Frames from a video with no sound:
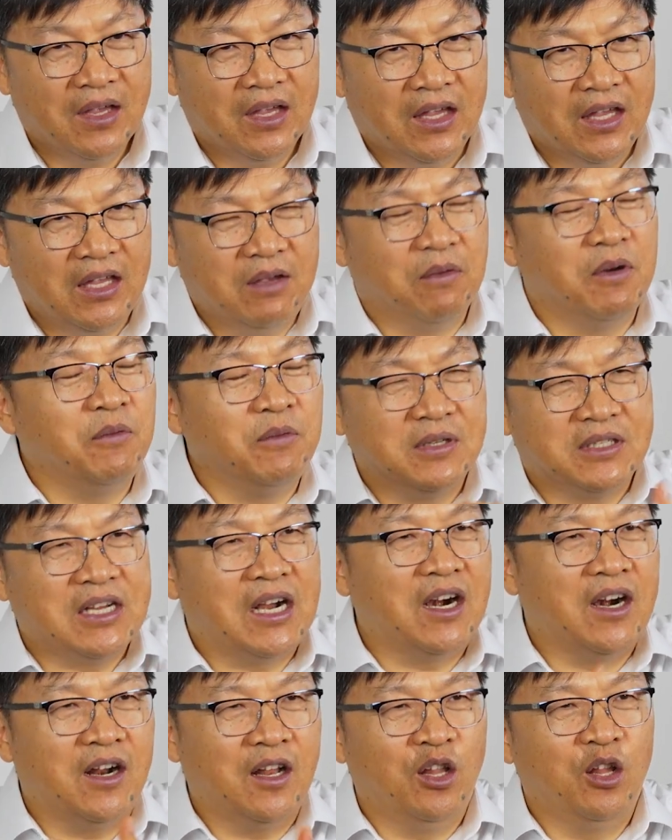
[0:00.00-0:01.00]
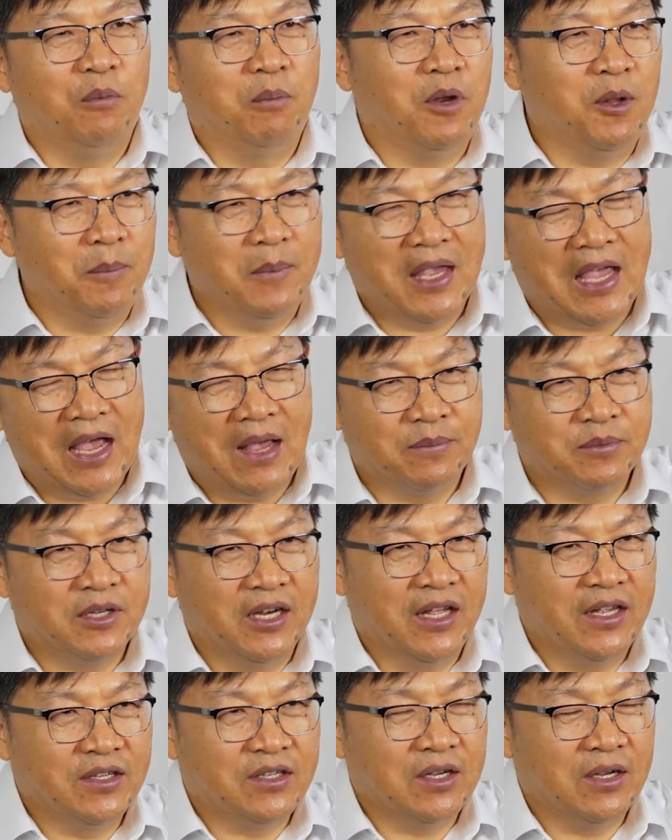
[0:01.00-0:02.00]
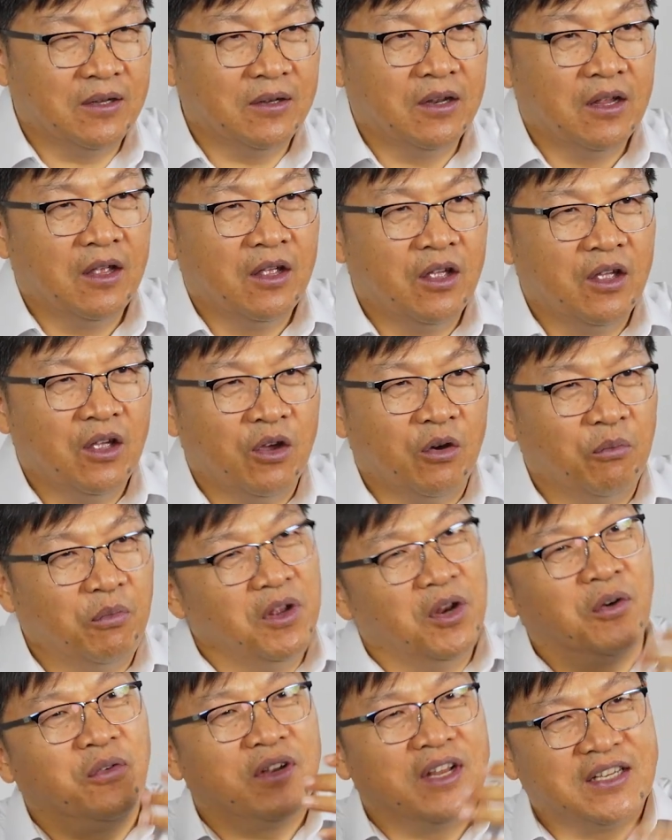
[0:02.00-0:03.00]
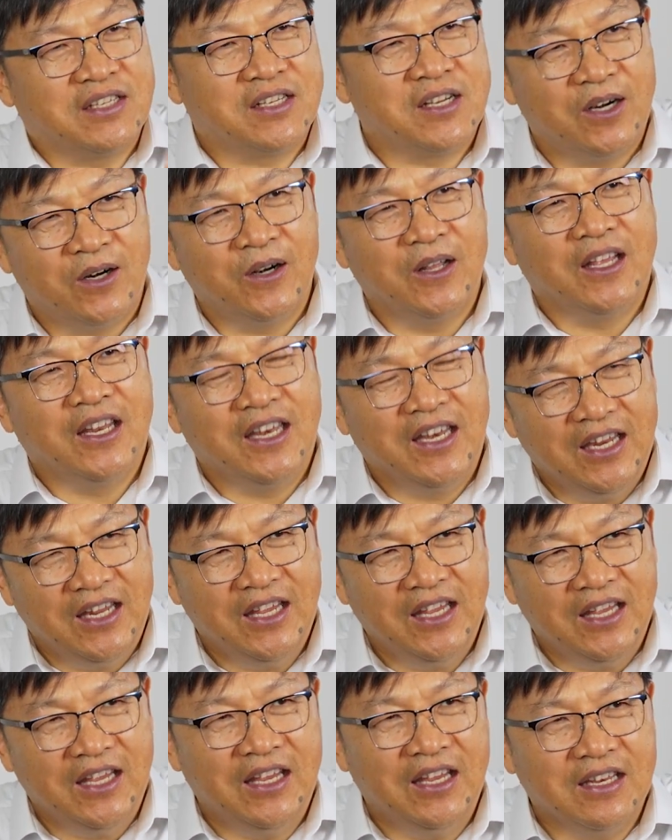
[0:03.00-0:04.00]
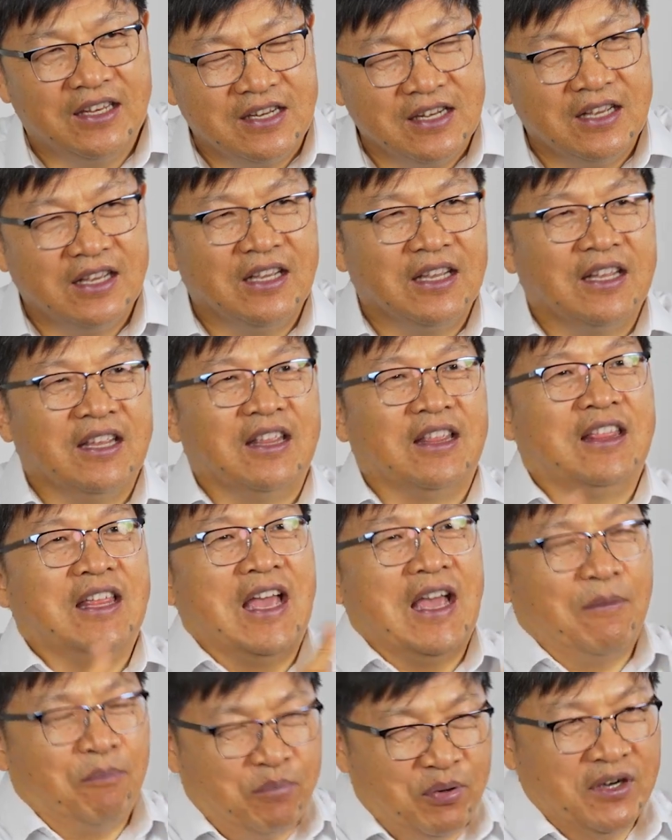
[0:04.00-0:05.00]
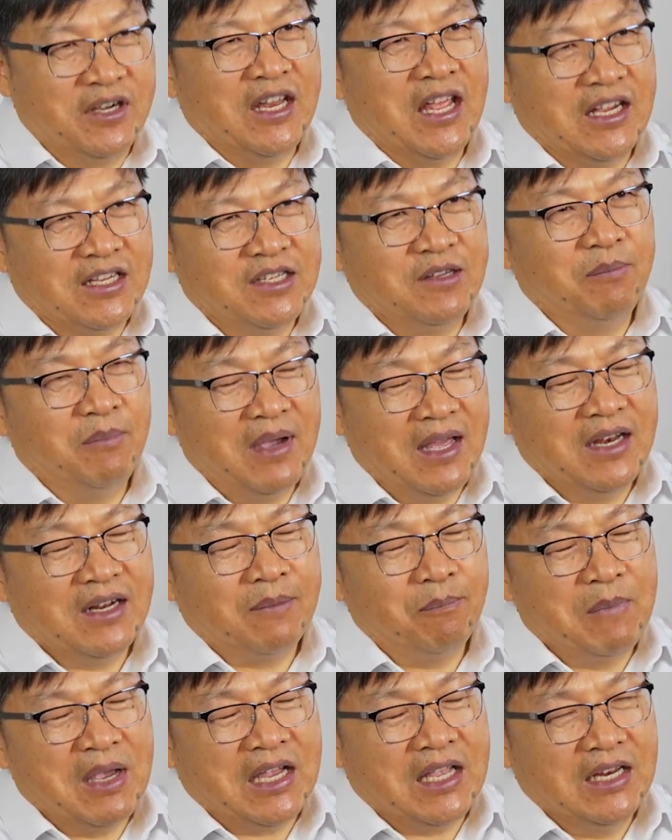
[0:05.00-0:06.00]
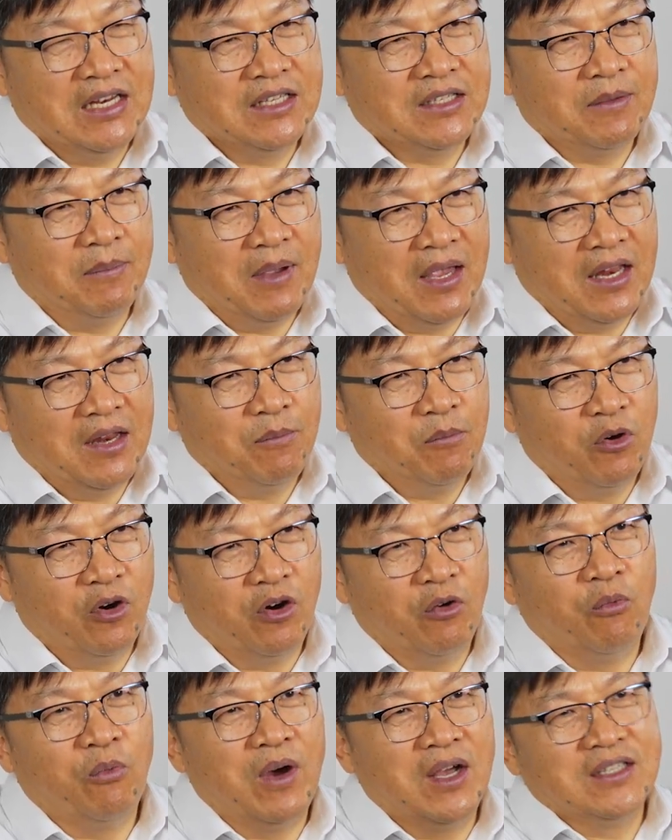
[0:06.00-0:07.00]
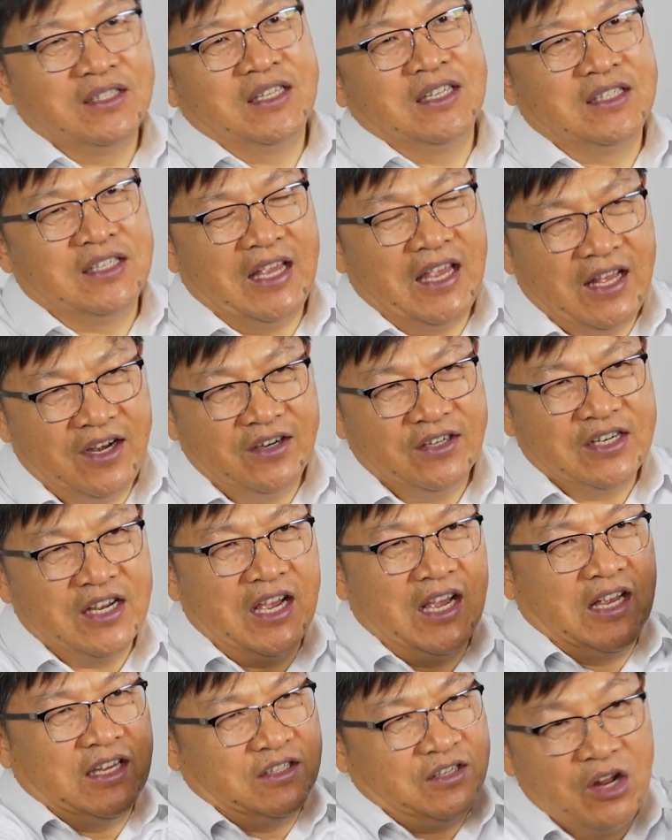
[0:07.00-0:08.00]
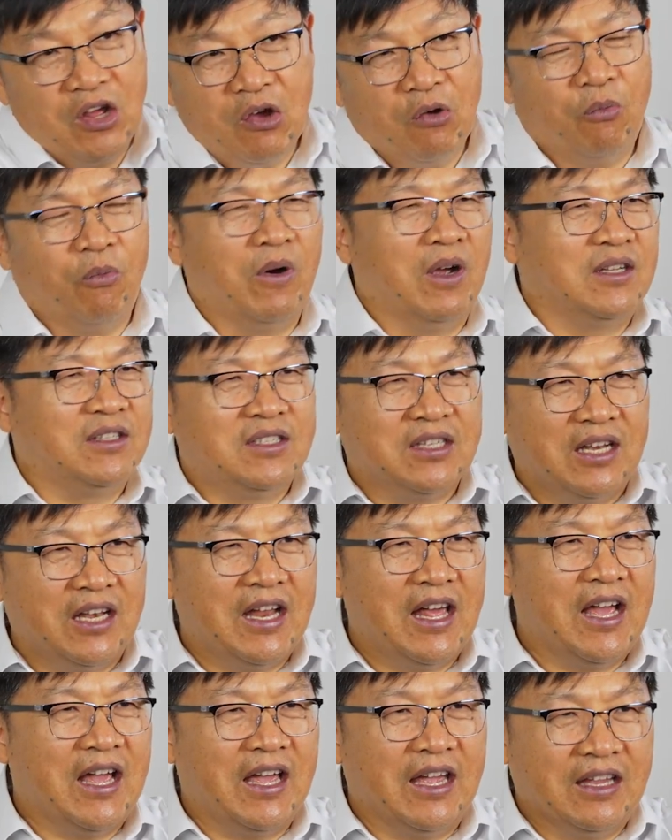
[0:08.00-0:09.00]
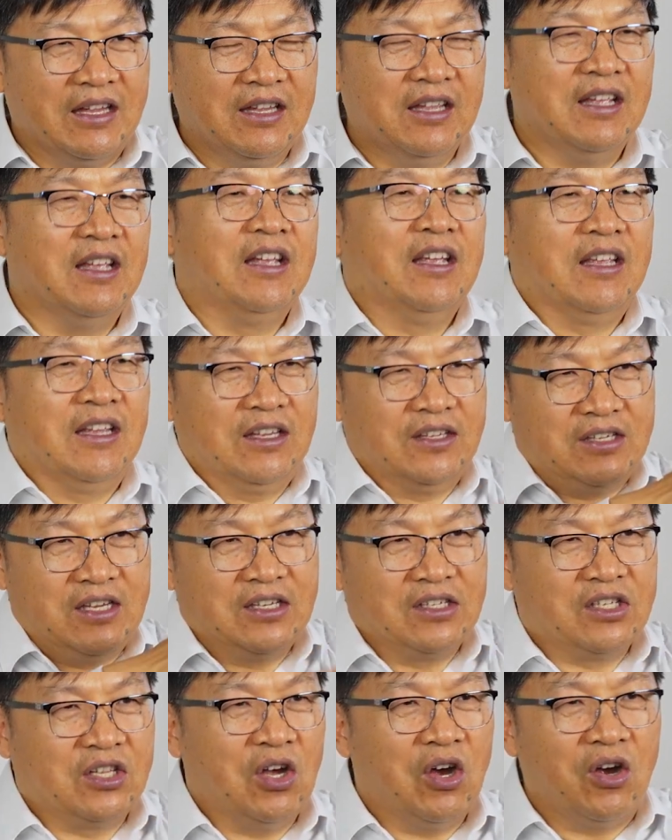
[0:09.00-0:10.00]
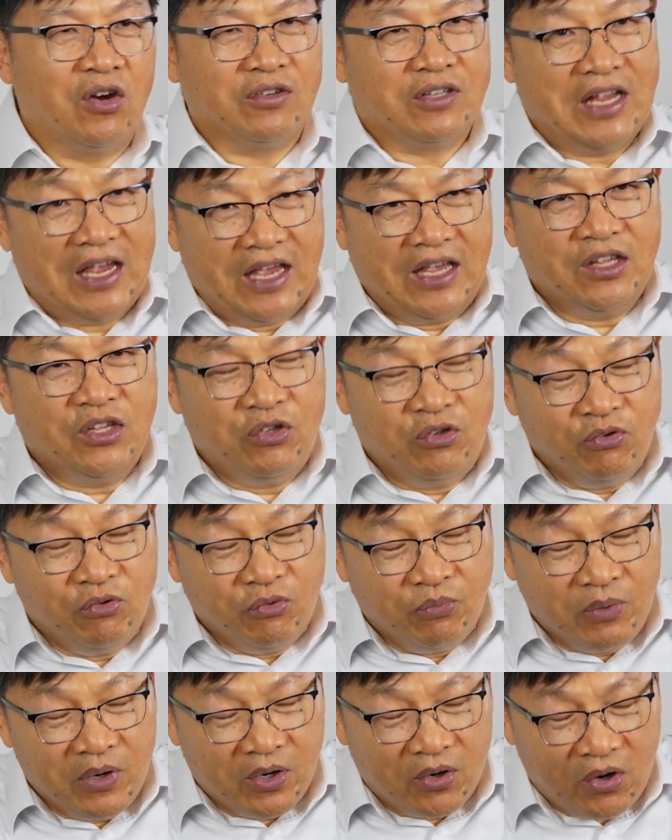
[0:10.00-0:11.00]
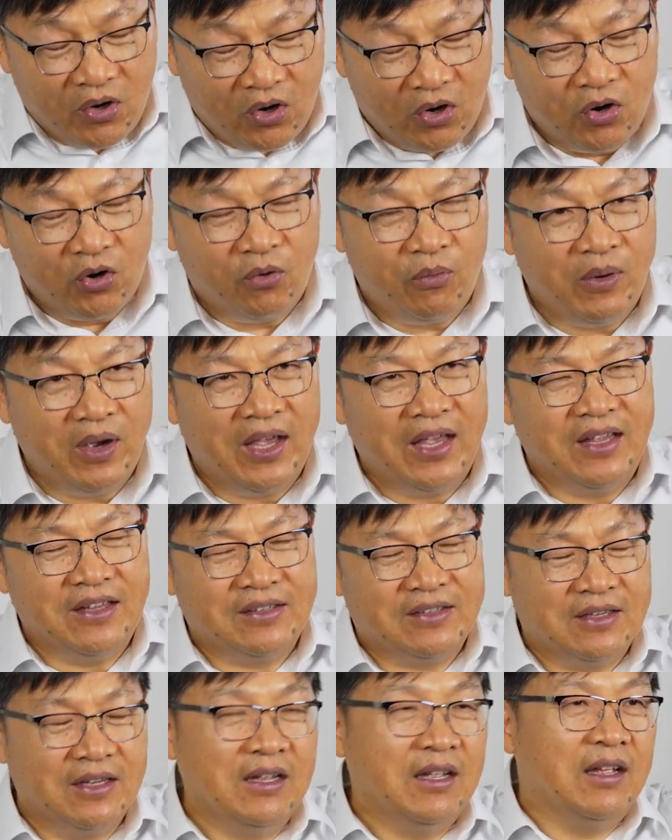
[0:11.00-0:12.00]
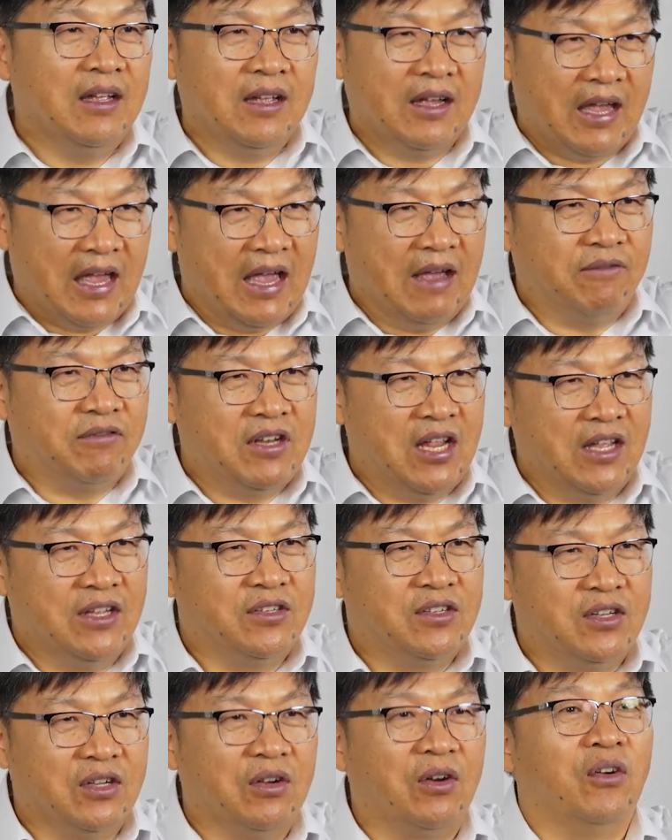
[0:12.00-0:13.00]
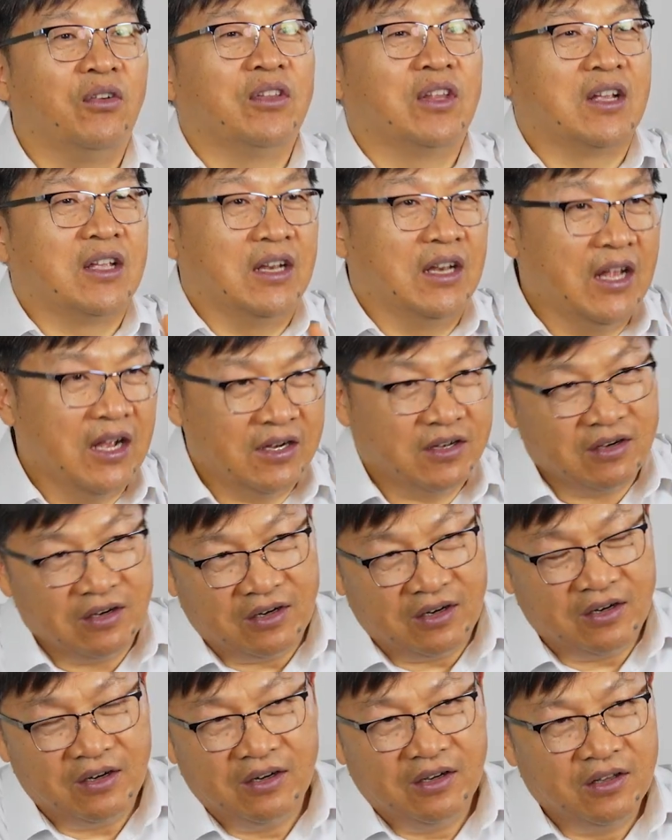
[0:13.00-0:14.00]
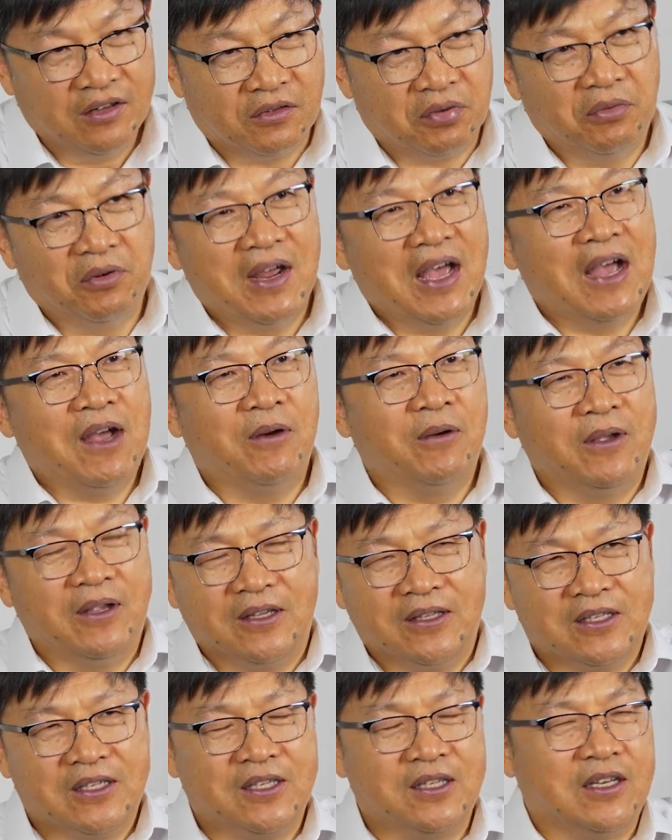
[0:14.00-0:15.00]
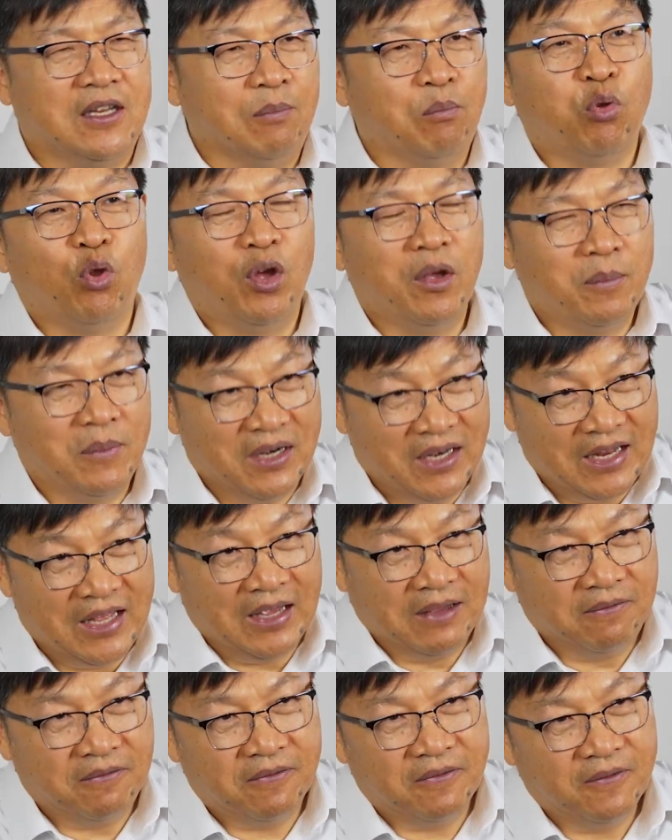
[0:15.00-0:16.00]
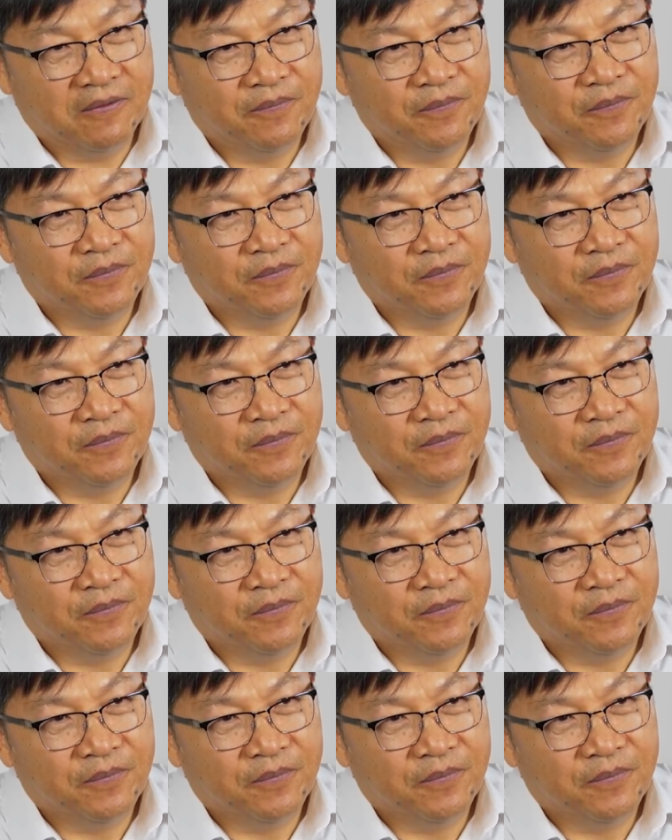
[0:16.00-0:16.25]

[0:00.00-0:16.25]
Even with our aluminum encapsulation, we don't necessarily need that protection mechanism anymore once it's energized. Once the line is installed, that you will always have tension on the conductor throughout its deployment life.